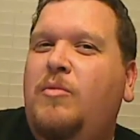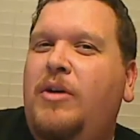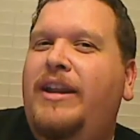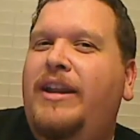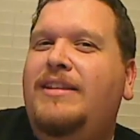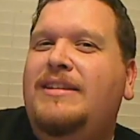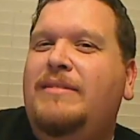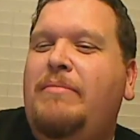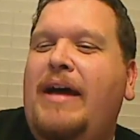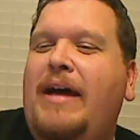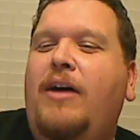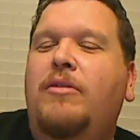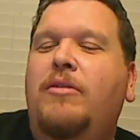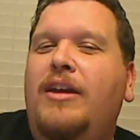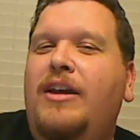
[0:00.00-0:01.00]
what it's
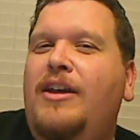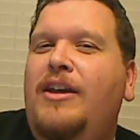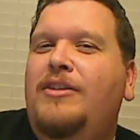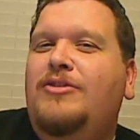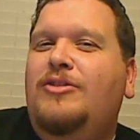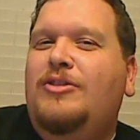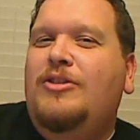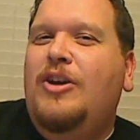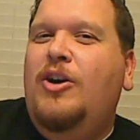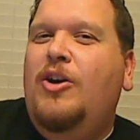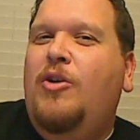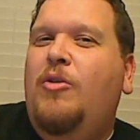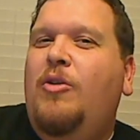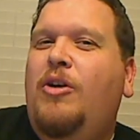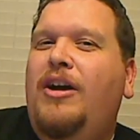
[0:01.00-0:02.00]
about."
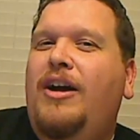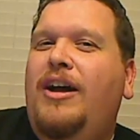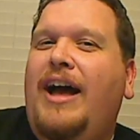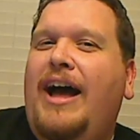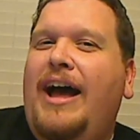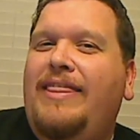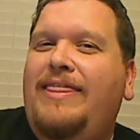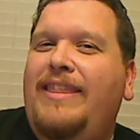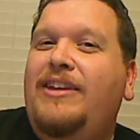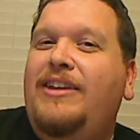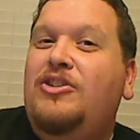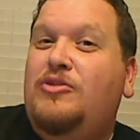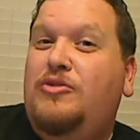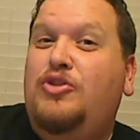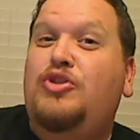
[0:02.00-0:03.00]
So I think
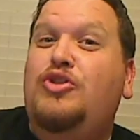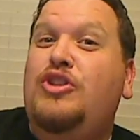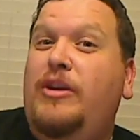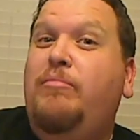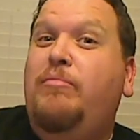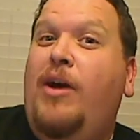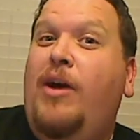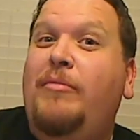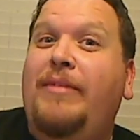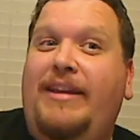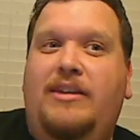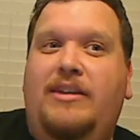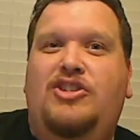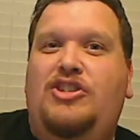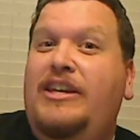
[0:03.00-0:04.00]
she probably,
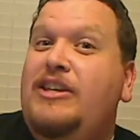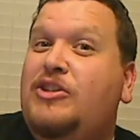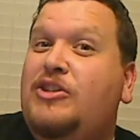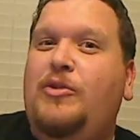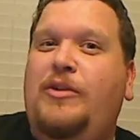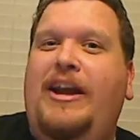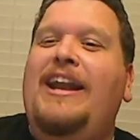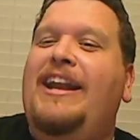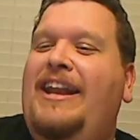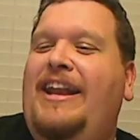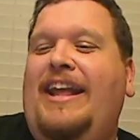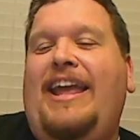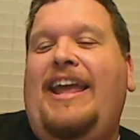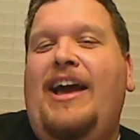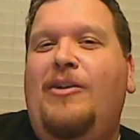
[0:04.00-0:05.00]
because she's created an
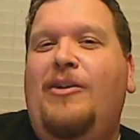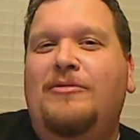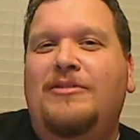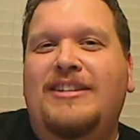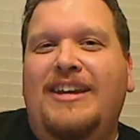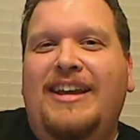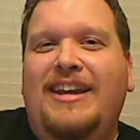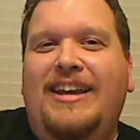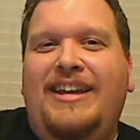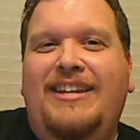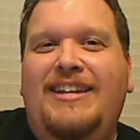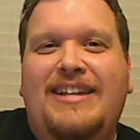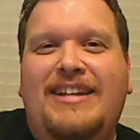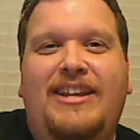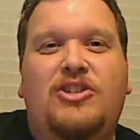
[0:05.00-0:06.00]
account, he
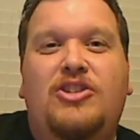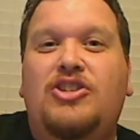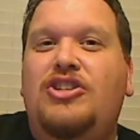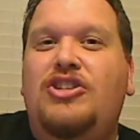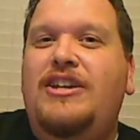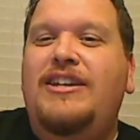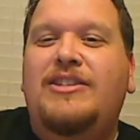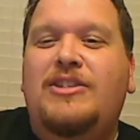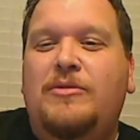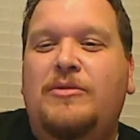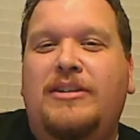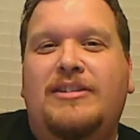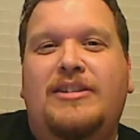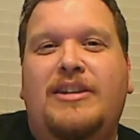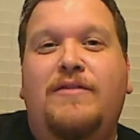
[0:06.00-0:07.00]
said, and she's
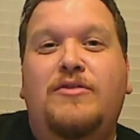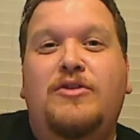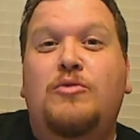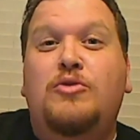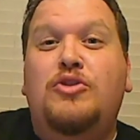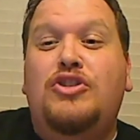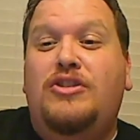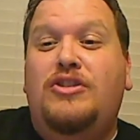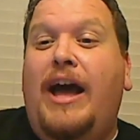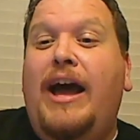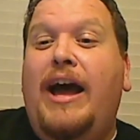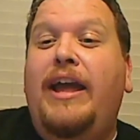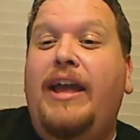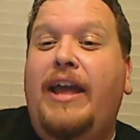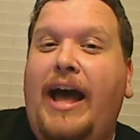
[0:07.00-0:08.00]
doing stuff. So
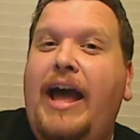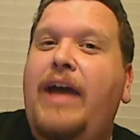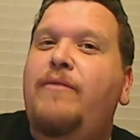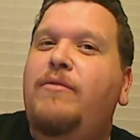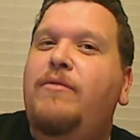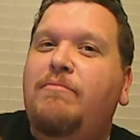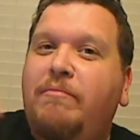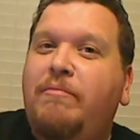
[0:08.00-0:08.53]
I have